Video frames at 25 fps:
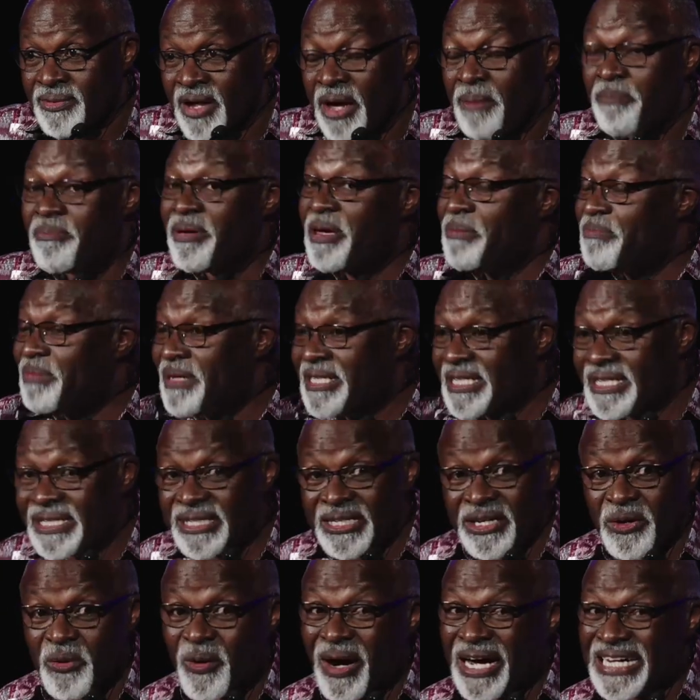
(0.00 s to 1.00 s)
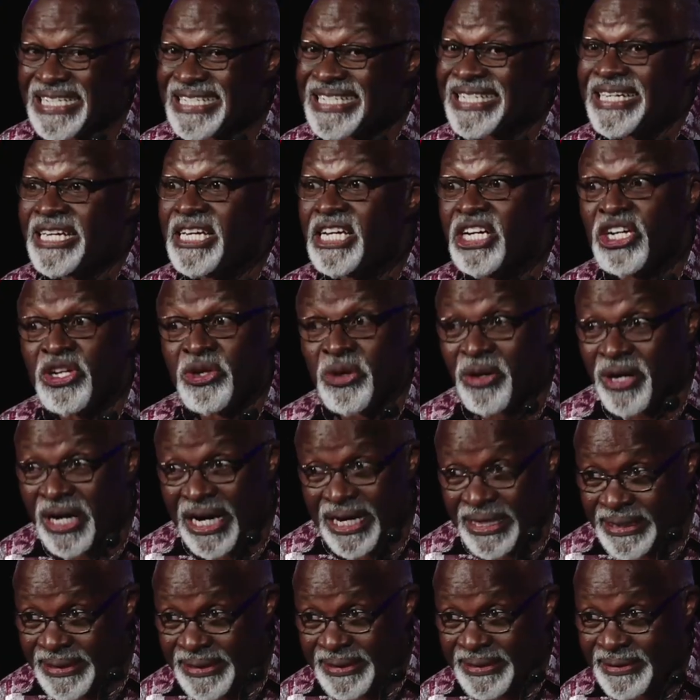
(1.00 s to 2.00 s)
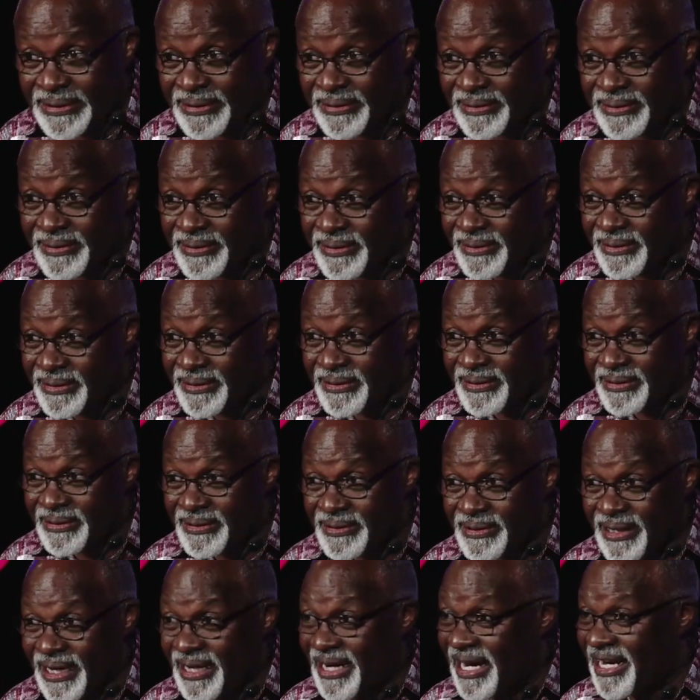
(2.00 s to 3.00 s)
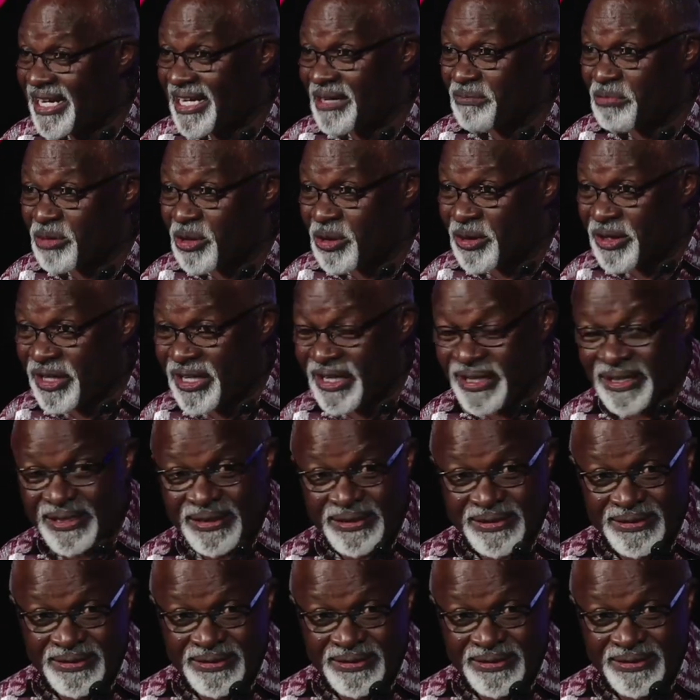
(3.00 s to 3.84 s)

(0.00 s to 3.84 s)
BBC was ignorant. Can I keep going?